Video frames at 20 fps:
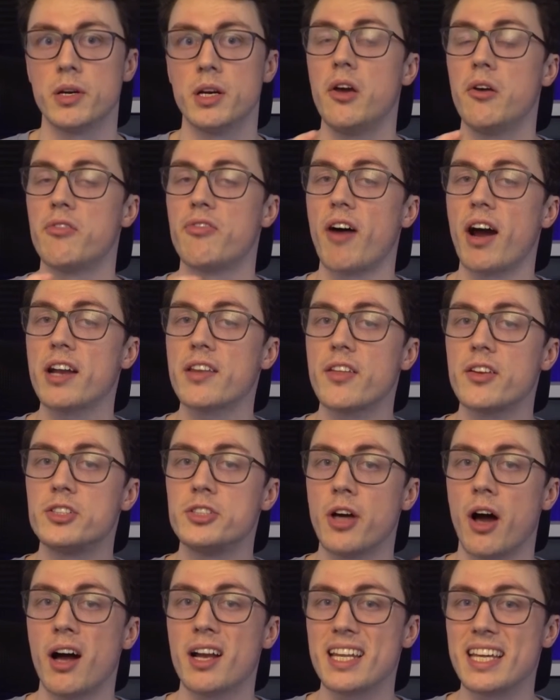Find the
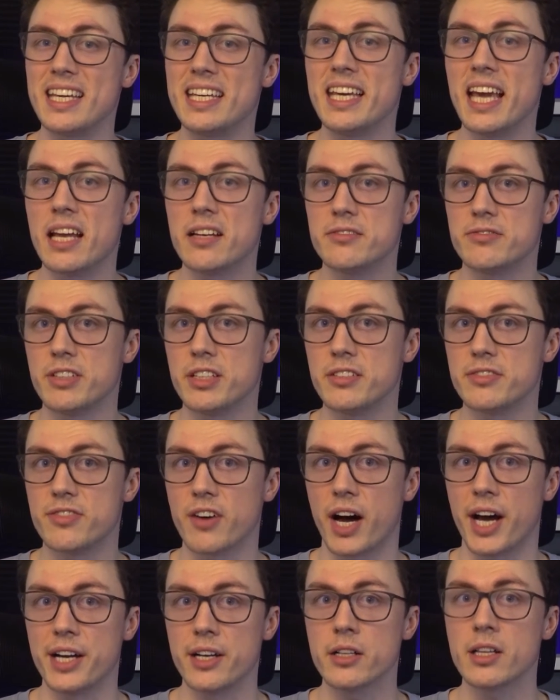.env
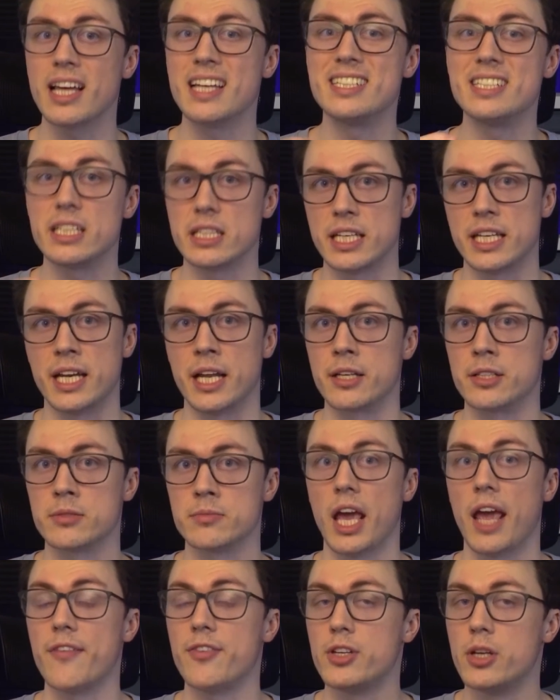file and delete it.
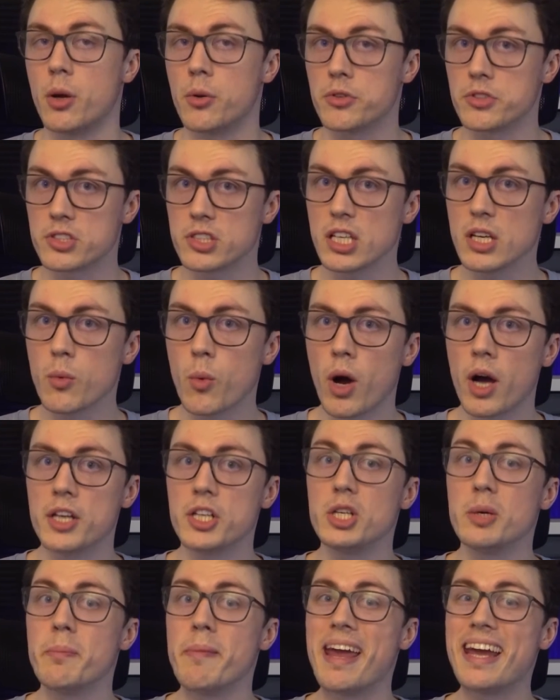If you don't see one,
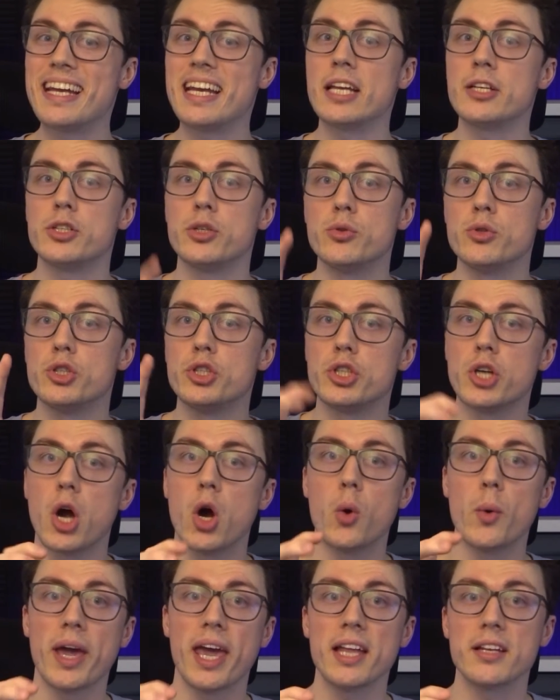you may need to
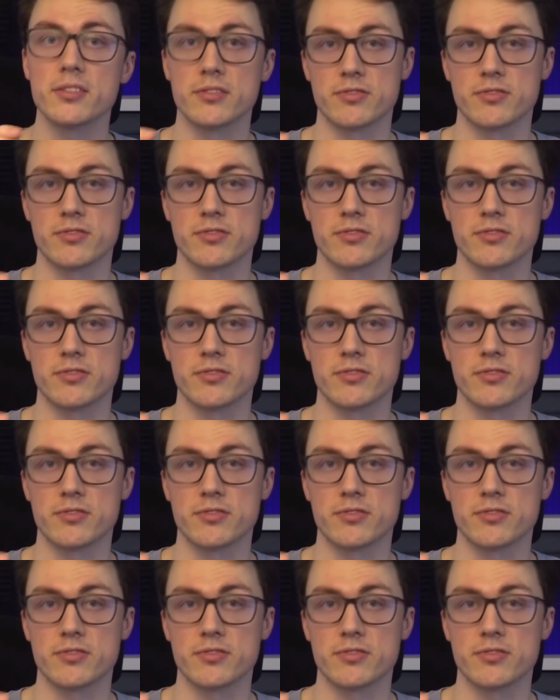show hidden